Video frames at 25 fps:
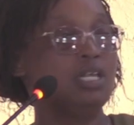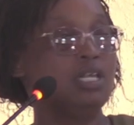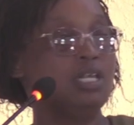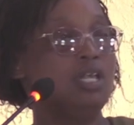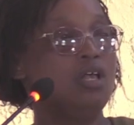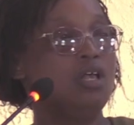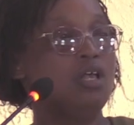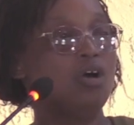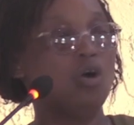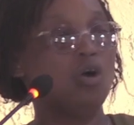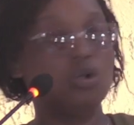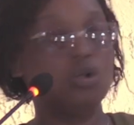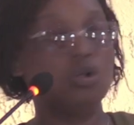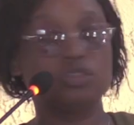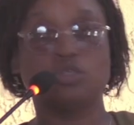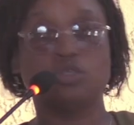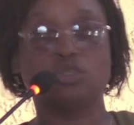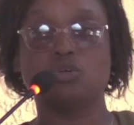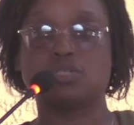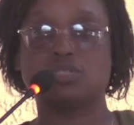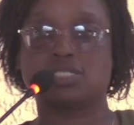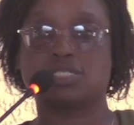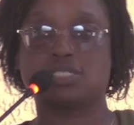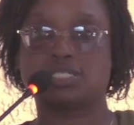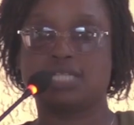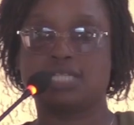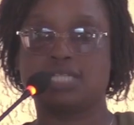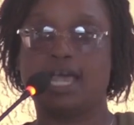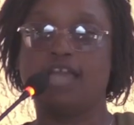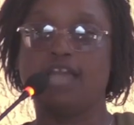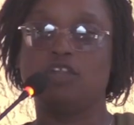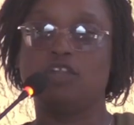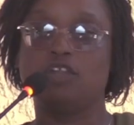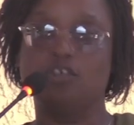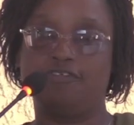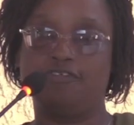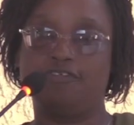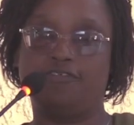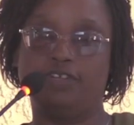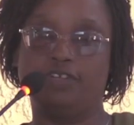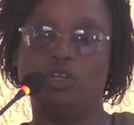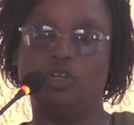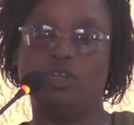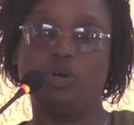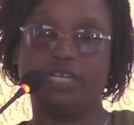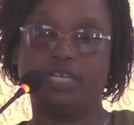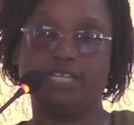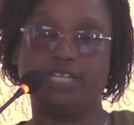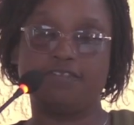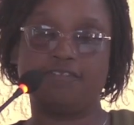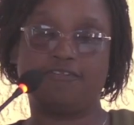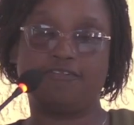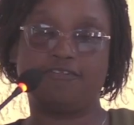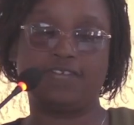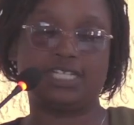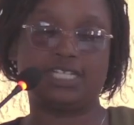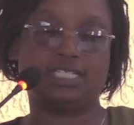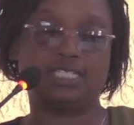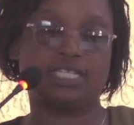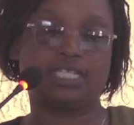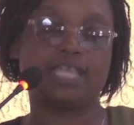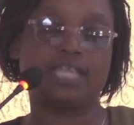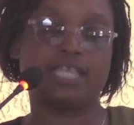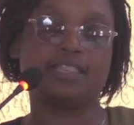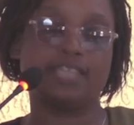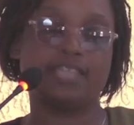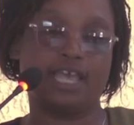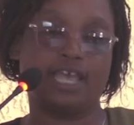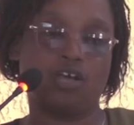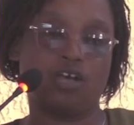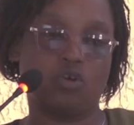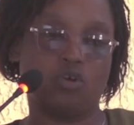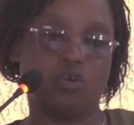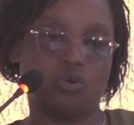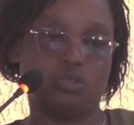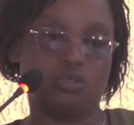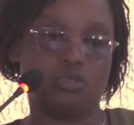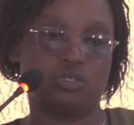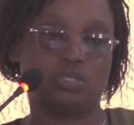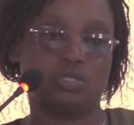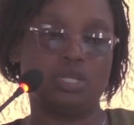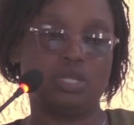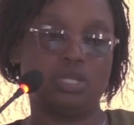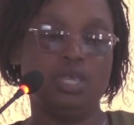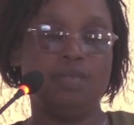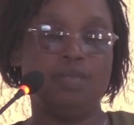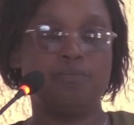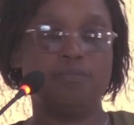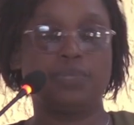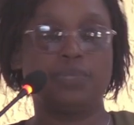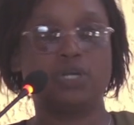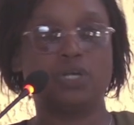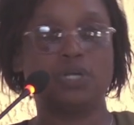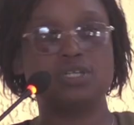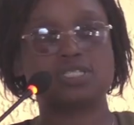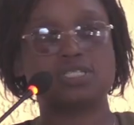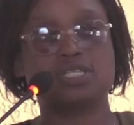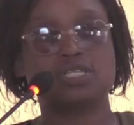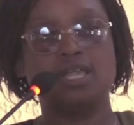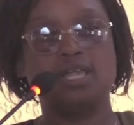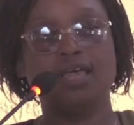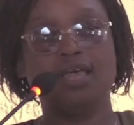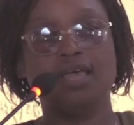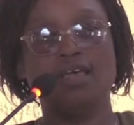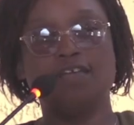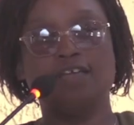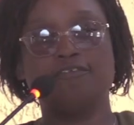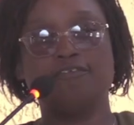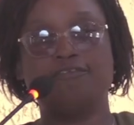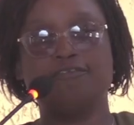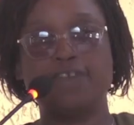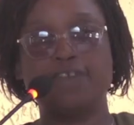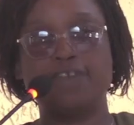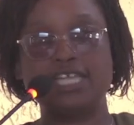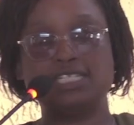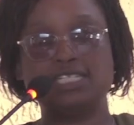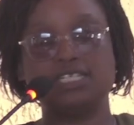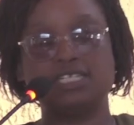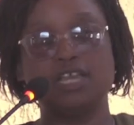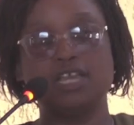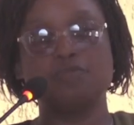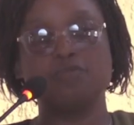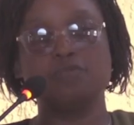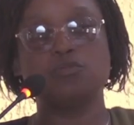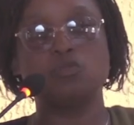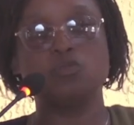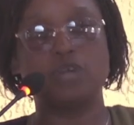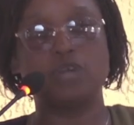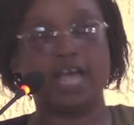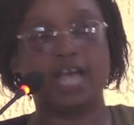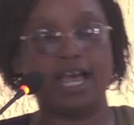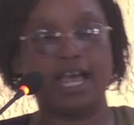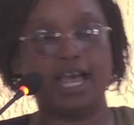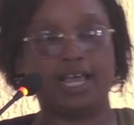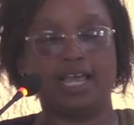All those are low in fat and they are good. Because fat ya mukaka